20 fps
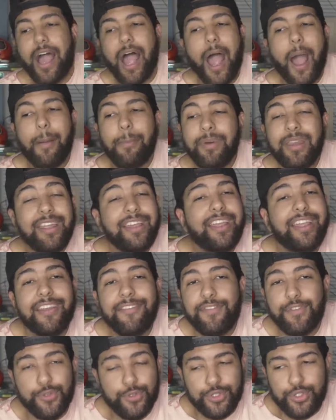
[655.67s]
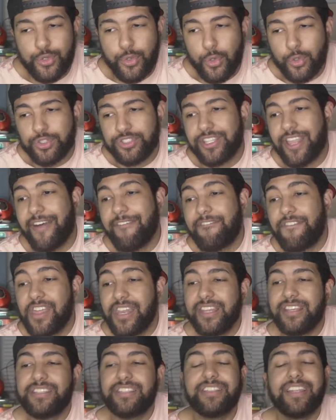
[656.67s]
I'm going to give you schools that
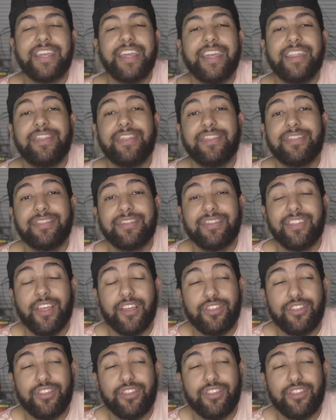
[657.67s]
finished in